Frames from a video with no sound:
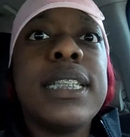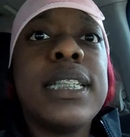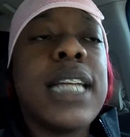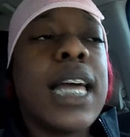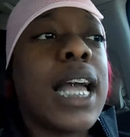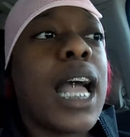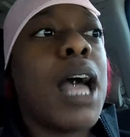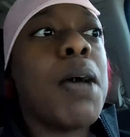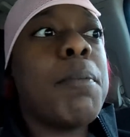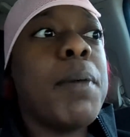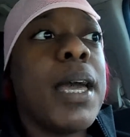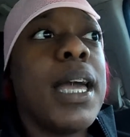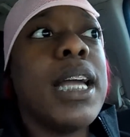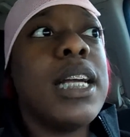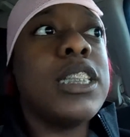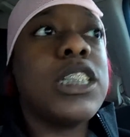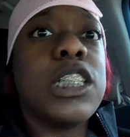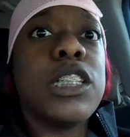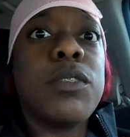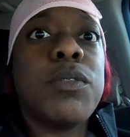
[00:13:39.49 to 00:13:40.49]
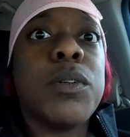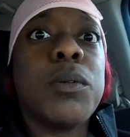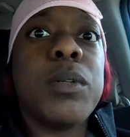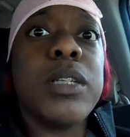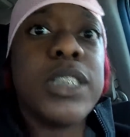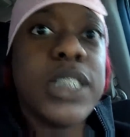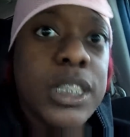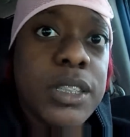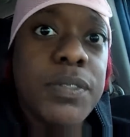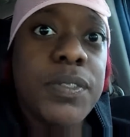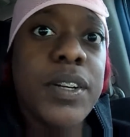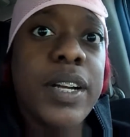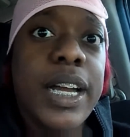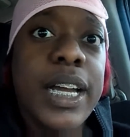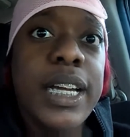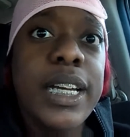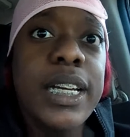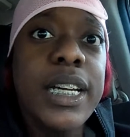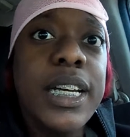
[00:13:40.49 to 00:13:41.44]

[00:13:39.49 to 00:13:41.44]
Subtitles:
Like, I paid Jennifer. Where Jennifer at?